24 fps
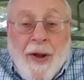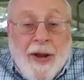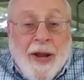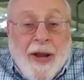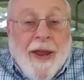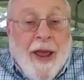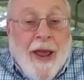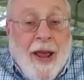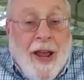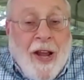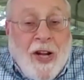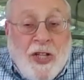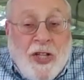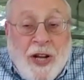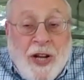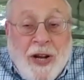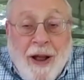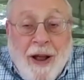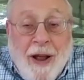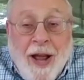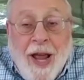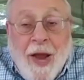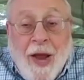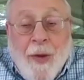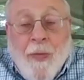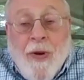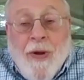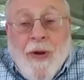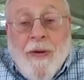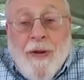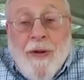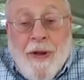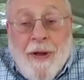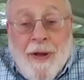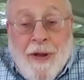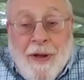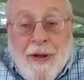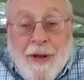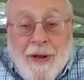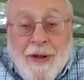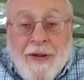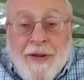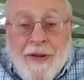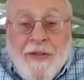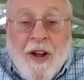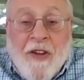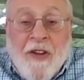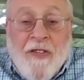occasion, I would
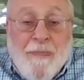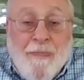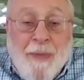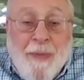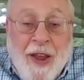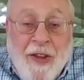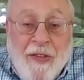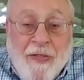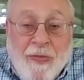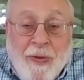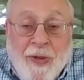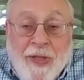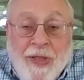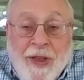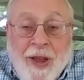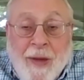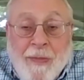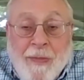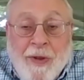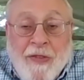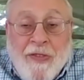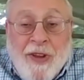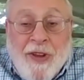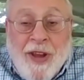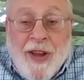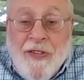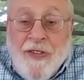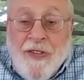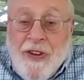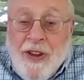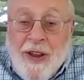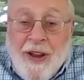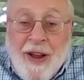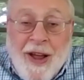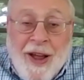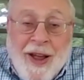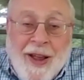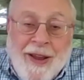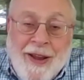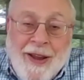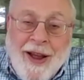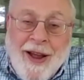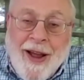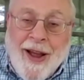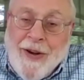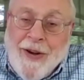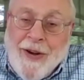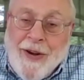touch base with him and say, gee,
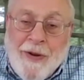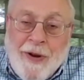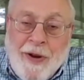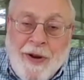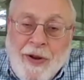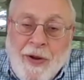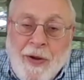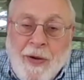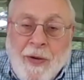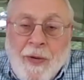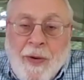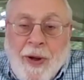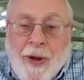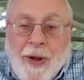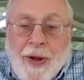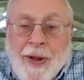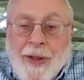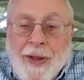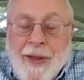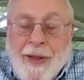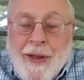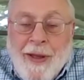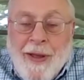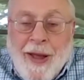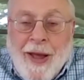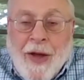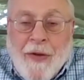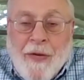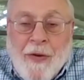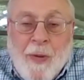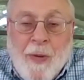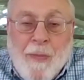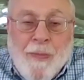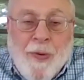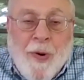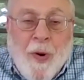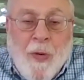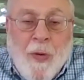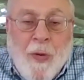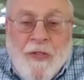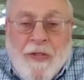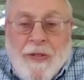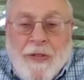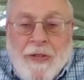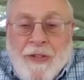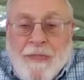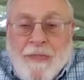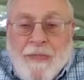I don't know how to
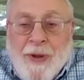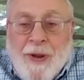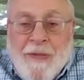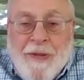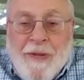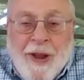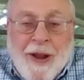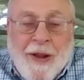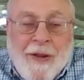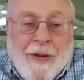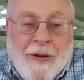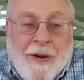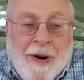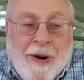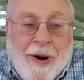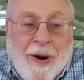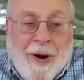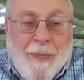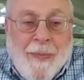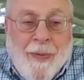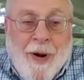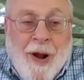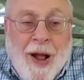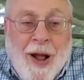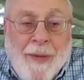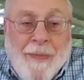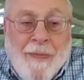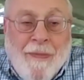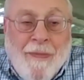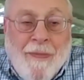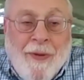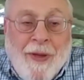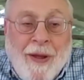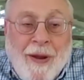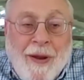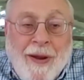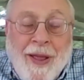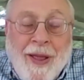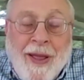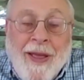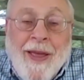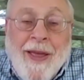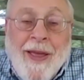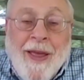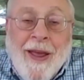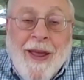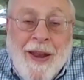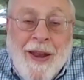approach this particular problem.
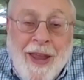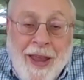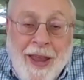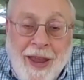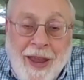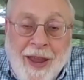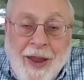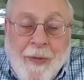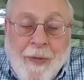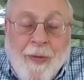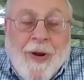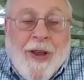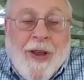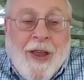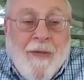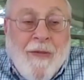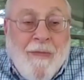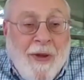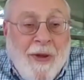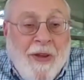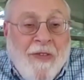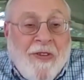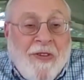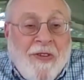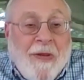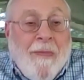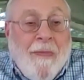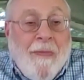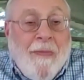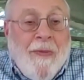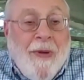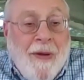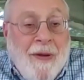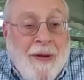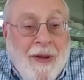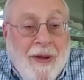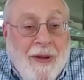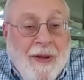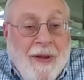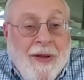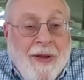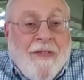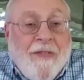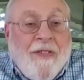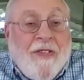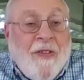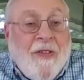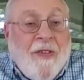And he would give me some
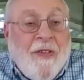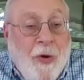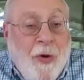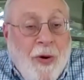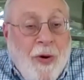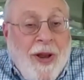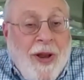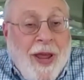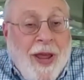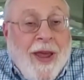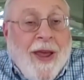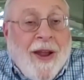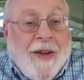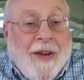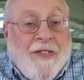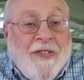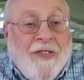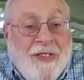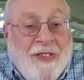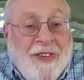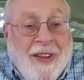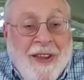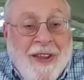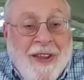good hints.